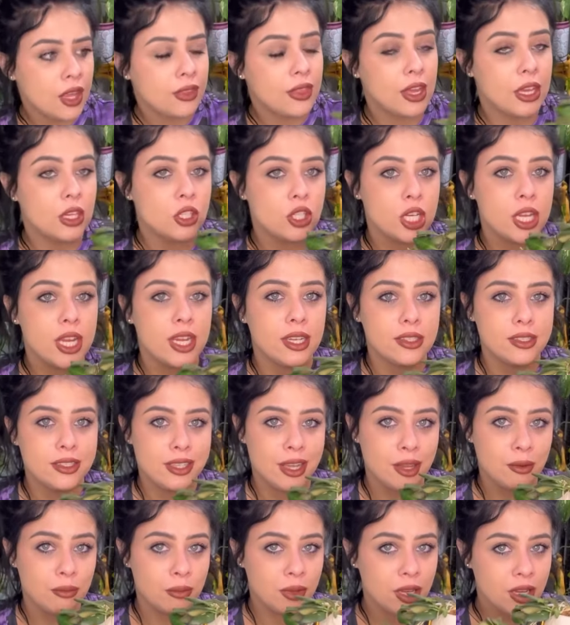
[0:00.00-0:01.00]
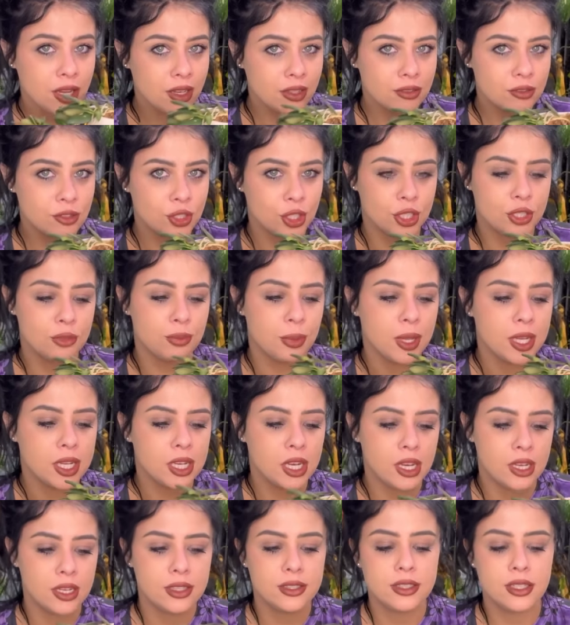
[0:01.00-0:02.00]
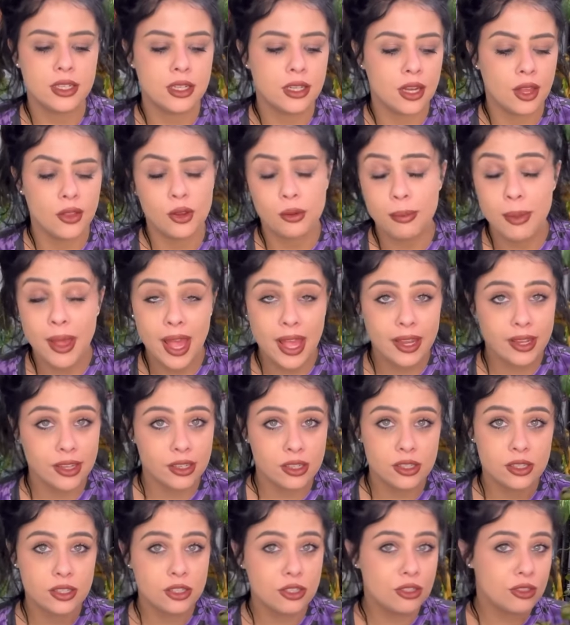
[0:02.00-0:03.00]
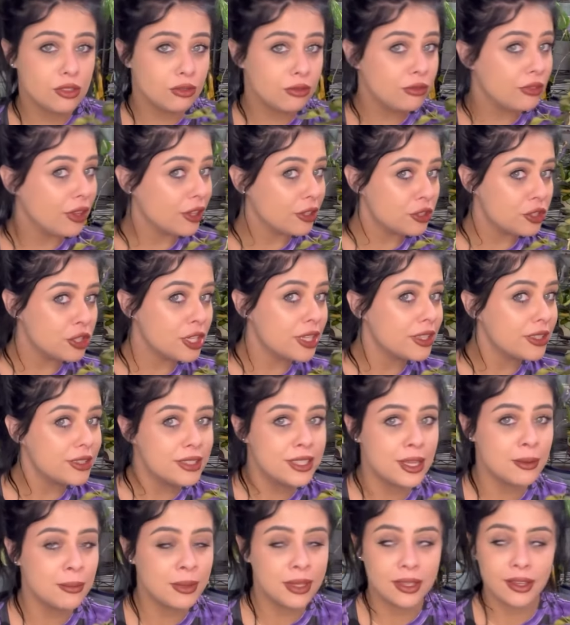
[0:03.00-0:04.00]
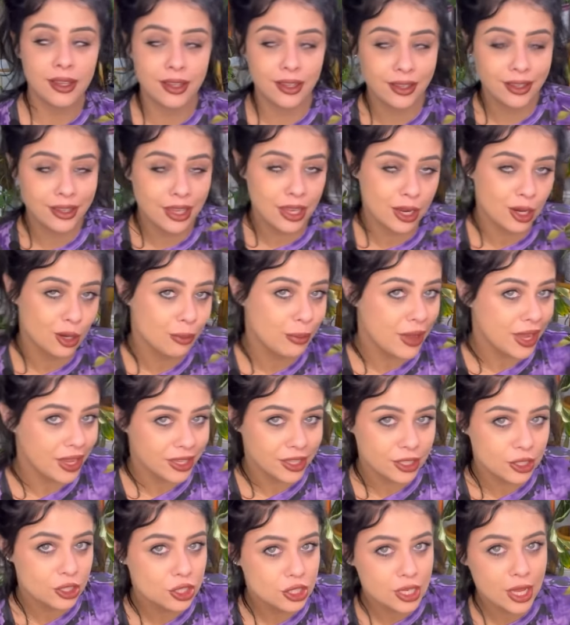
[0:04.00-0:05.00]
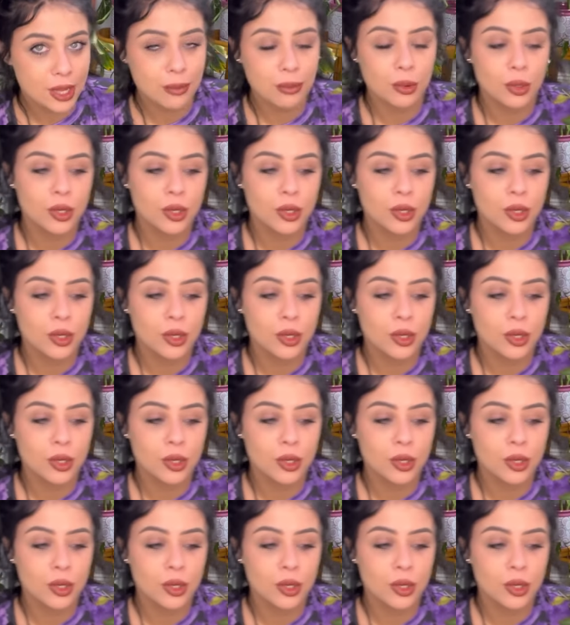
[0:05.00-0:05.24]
that she had sent me just because in another package that she had sent me, like a care package type